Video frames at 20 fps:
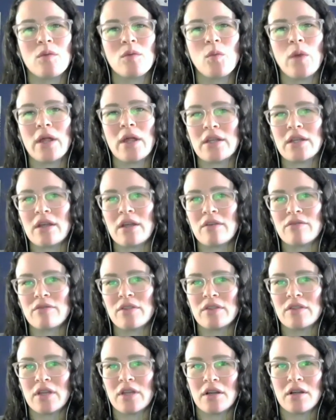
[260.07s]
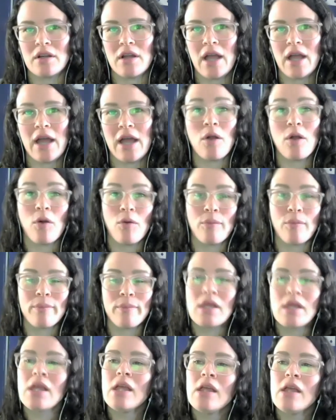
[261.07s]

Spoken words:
well enough that they're at home